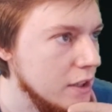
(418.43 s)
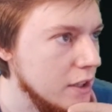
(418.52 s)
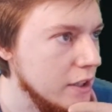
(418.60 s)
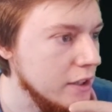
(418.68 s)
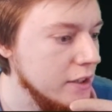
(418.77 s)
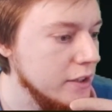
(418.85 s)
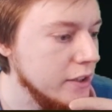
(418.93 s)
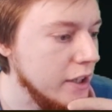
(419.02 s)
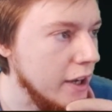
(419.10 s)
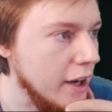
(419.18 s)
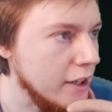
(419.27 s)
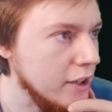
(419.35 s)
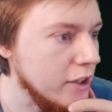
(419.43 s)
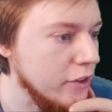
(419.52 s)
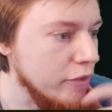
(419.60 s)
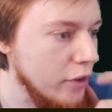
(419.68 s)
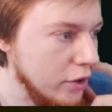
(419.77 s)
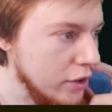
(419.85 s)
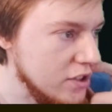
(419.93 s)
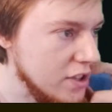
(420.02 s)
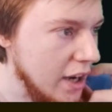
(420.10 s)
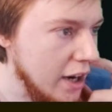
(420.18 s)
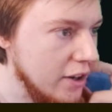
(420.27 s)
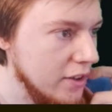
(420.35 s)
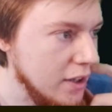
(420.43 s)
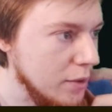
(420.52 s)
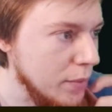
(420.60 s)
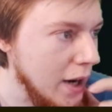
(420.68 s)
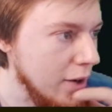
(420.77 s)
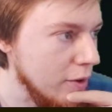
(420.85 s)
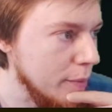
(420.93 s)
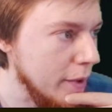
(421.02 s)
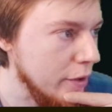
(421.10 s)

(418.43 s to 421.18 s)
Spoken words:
Okay, I could convoke this out and power up my